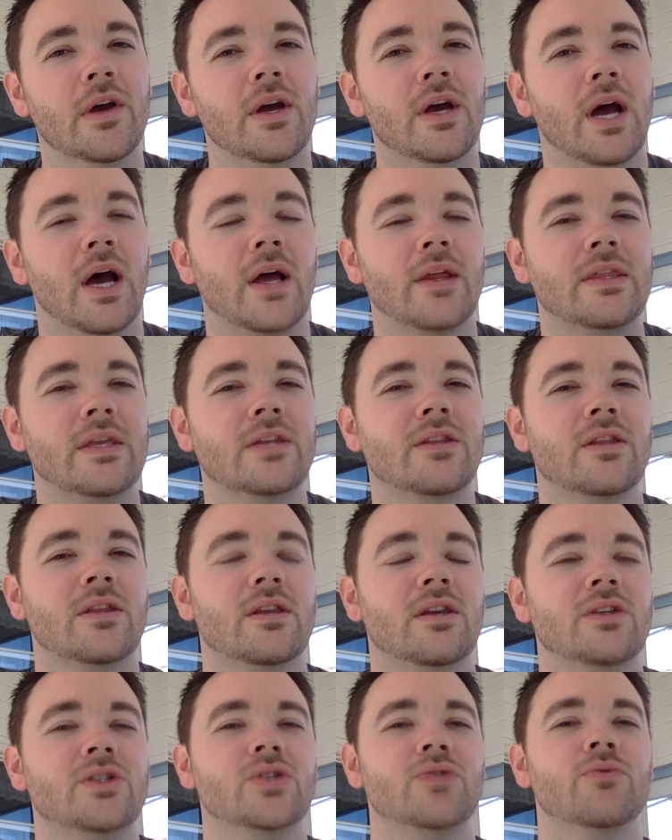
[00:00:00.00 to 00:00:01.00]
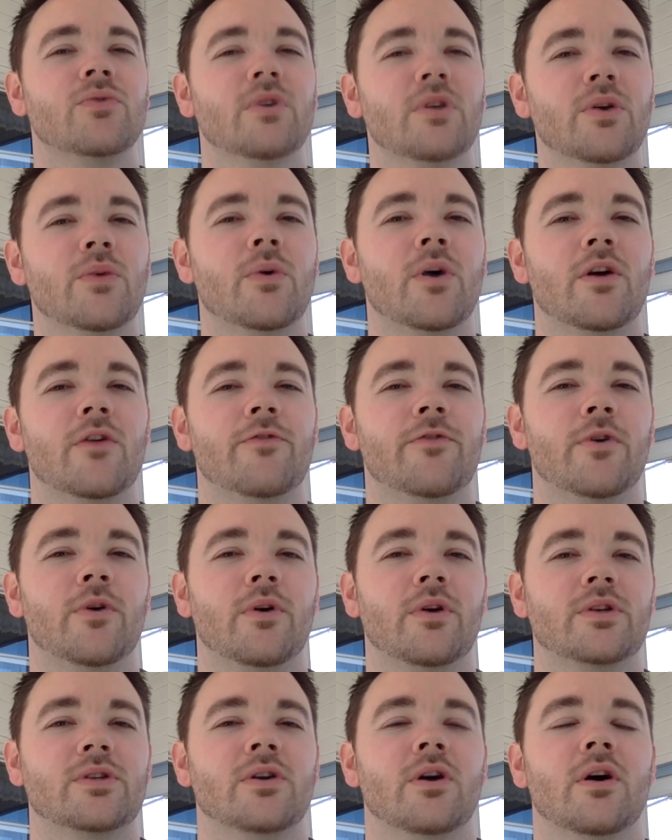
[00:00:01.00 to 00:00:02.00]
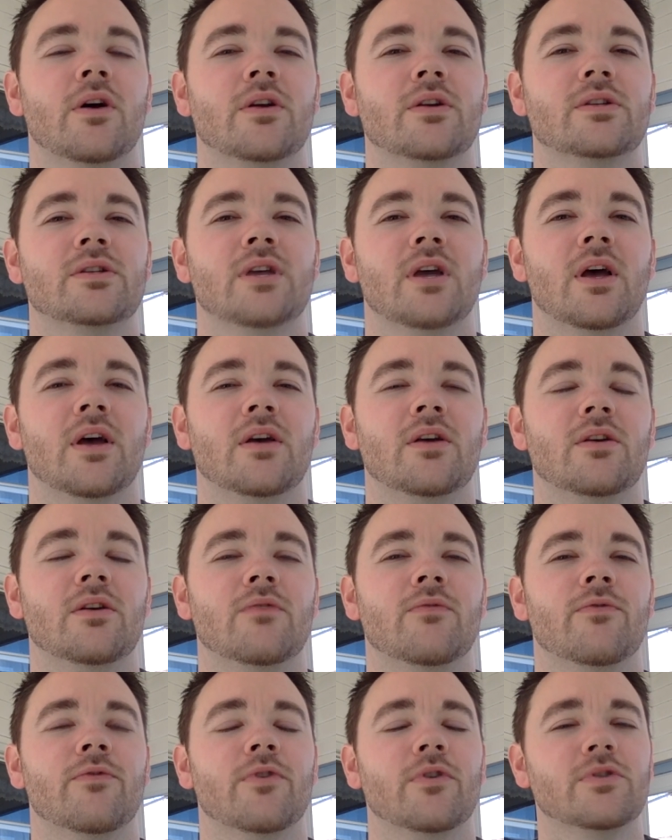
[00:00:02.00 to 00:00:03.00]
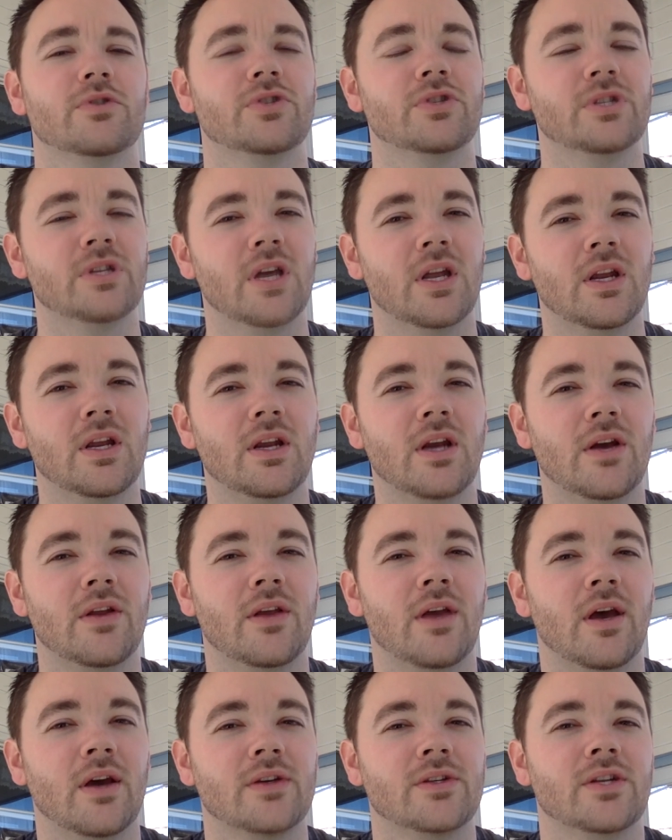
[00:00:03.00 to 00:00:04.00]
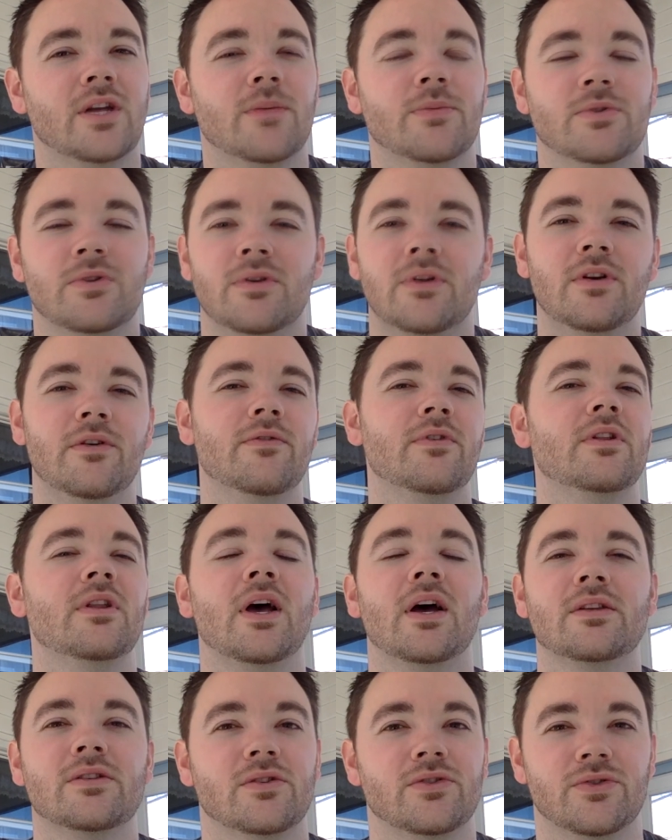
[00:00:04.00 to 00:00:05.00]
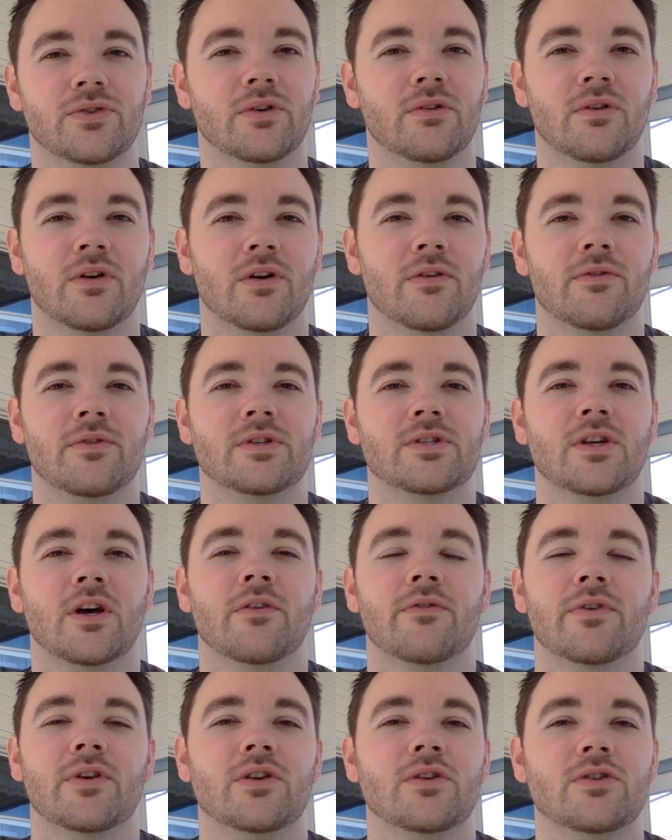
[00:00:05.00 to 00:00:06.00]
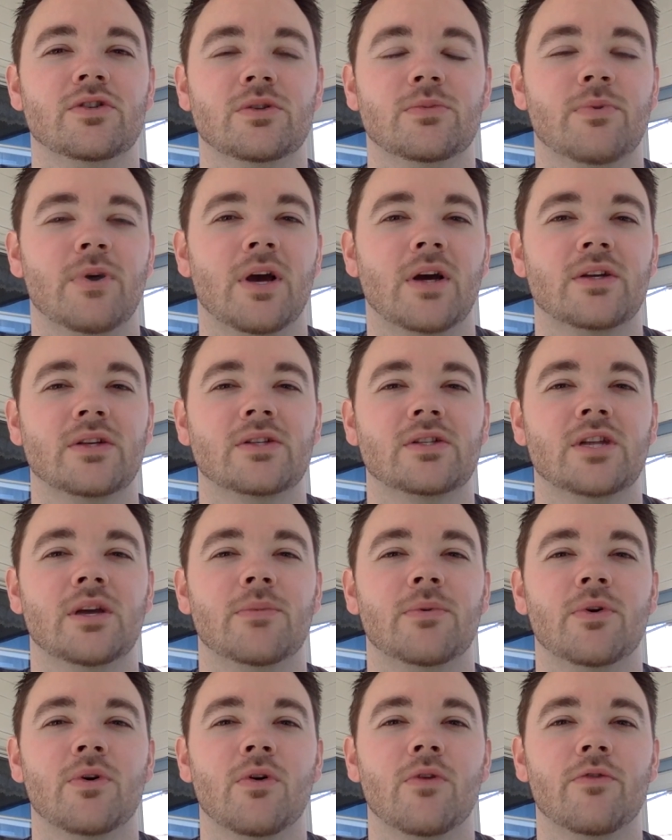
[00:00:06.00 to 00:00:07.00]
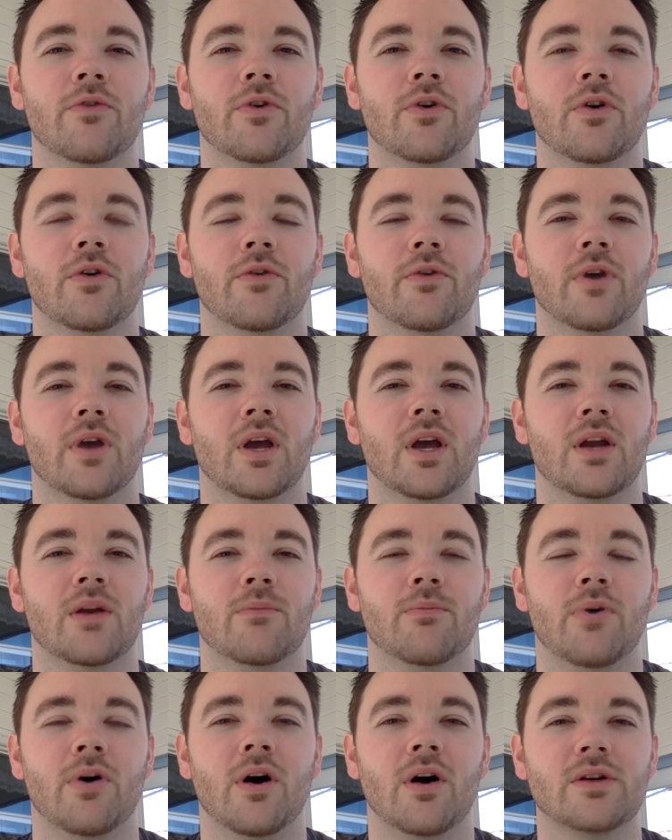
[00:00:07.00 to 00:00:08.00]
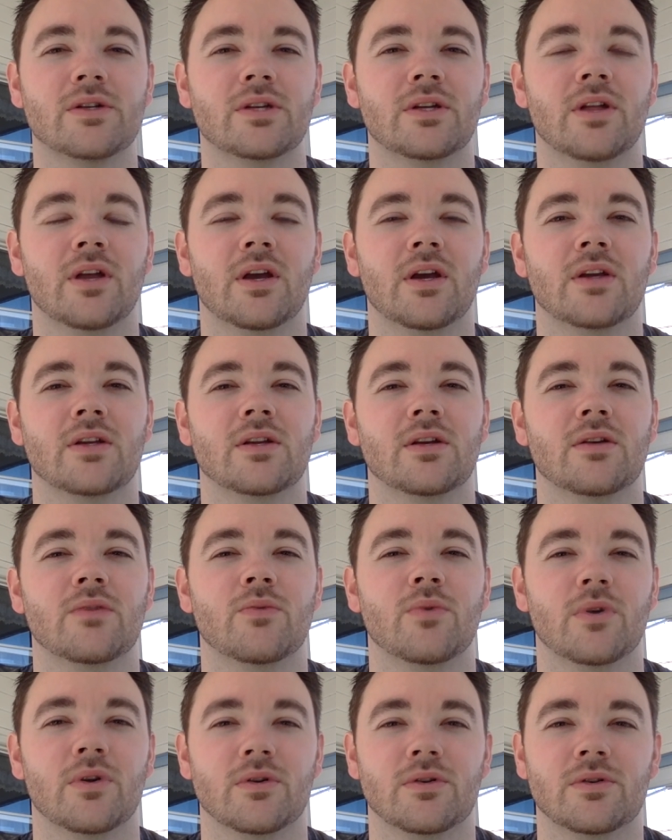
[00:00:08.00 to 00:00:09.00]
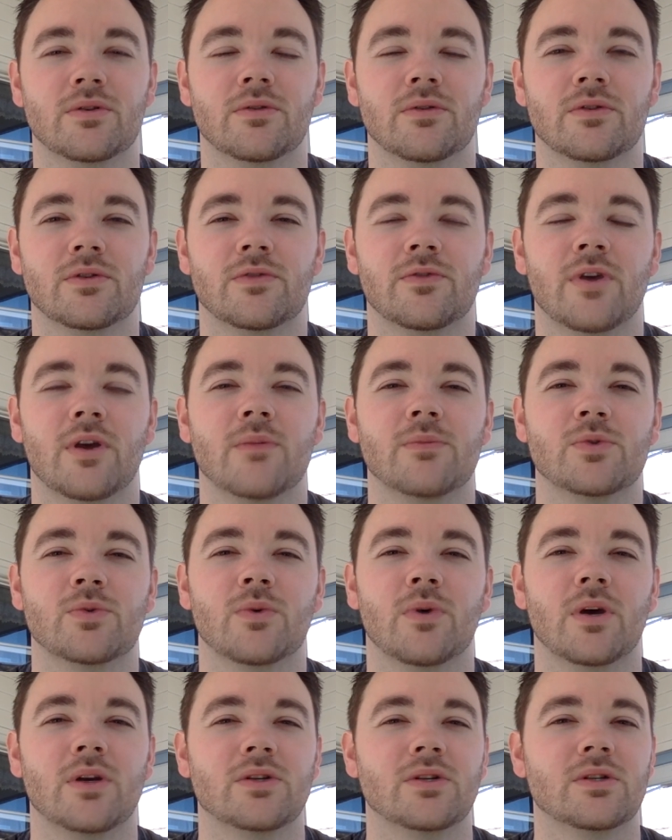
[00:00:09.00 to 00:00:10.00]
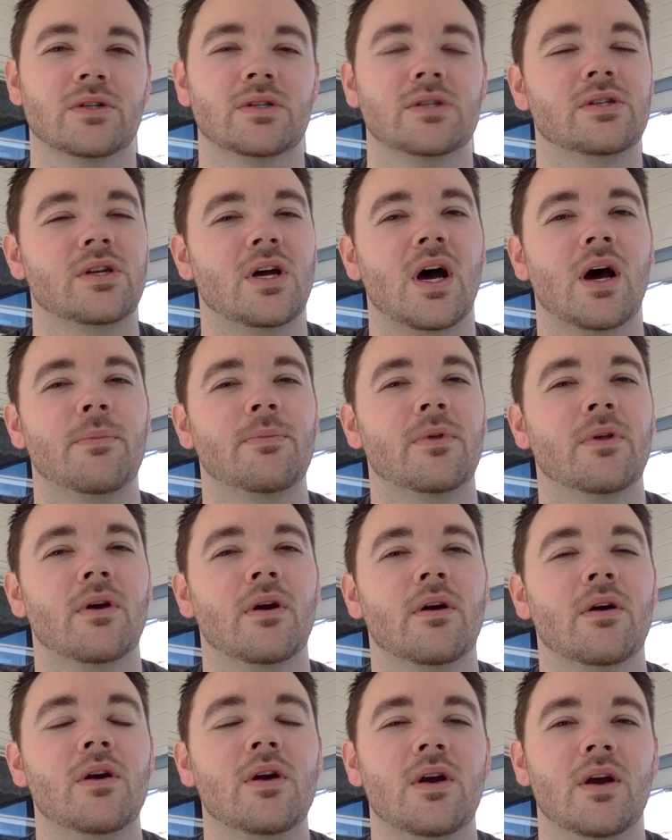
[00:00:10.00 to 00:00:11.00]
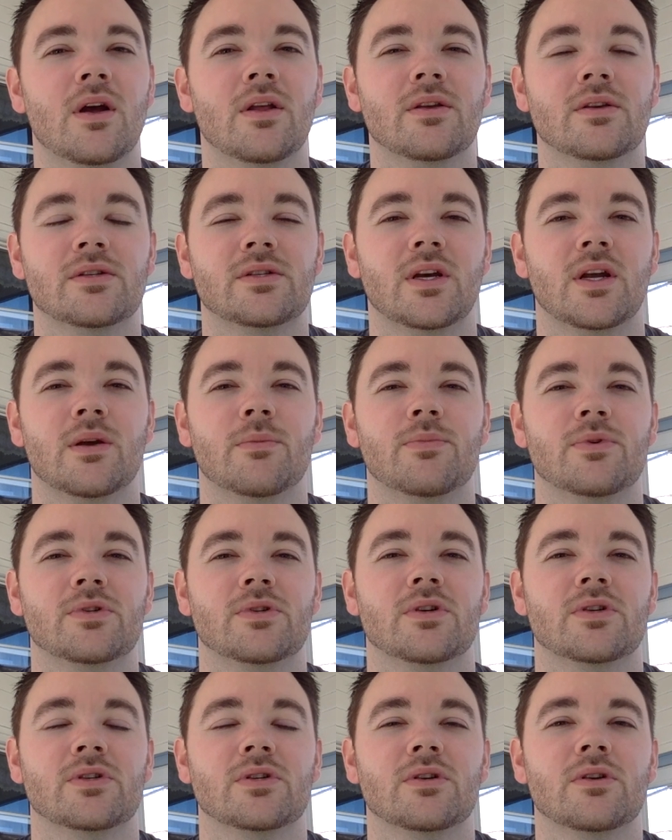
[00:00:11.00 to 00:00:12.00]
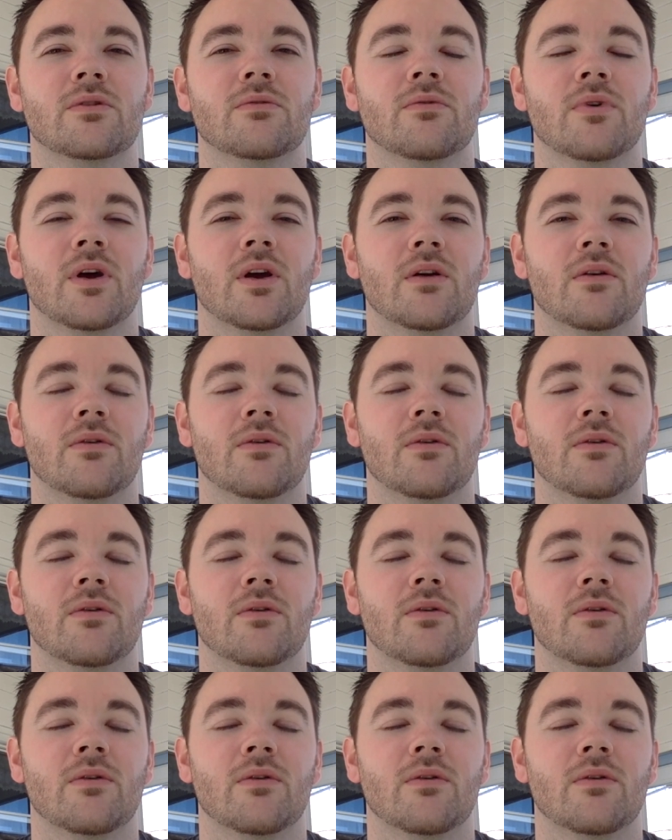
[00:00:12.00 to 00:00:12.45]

I think the things you really want to focus on is first just getting down the X step. So even that's a drill in and of itself. Can you just practice stepping over and over again and pausing like I did in one or two of those frames where I just stop there in the setup position, right?